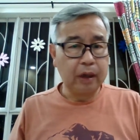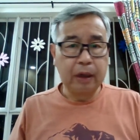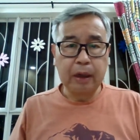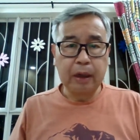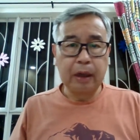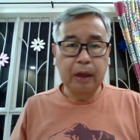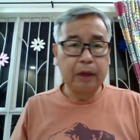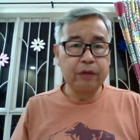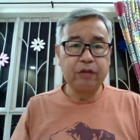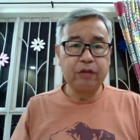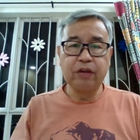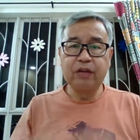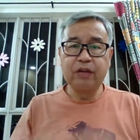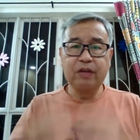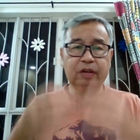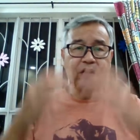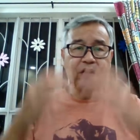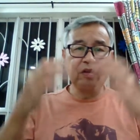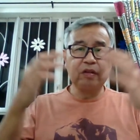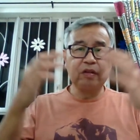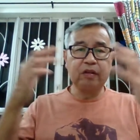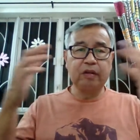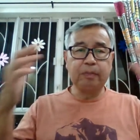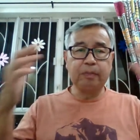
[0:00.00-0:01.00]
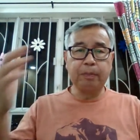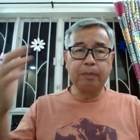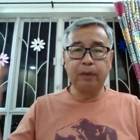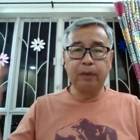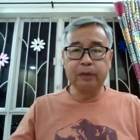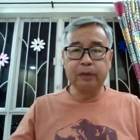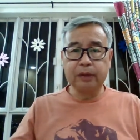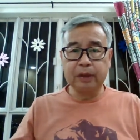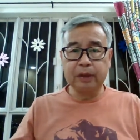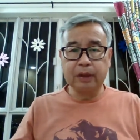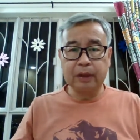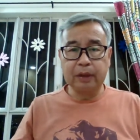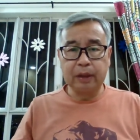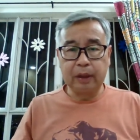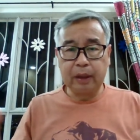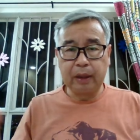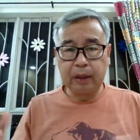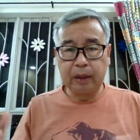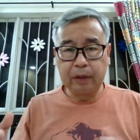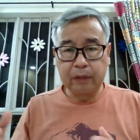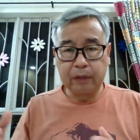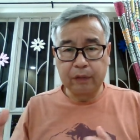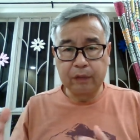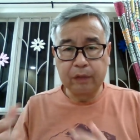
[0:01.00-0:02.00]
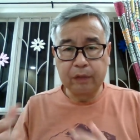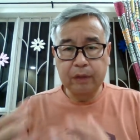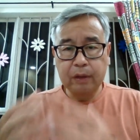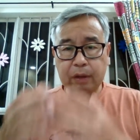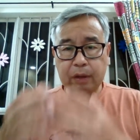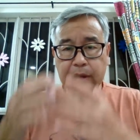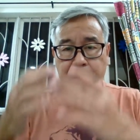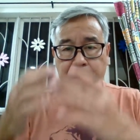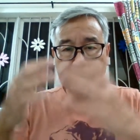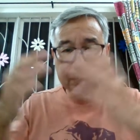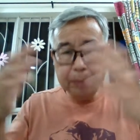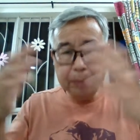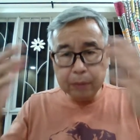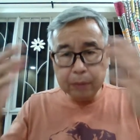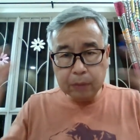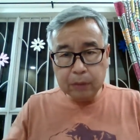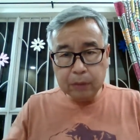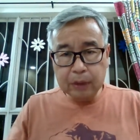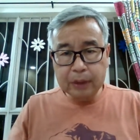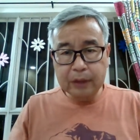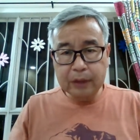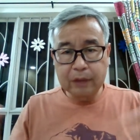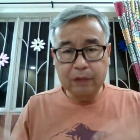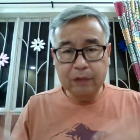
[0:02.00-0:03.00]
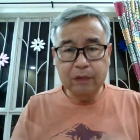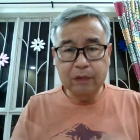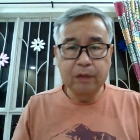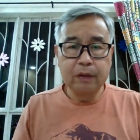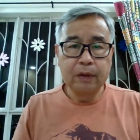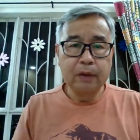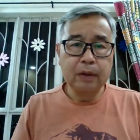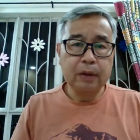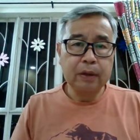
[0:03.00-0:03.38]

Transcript: are just as important as police,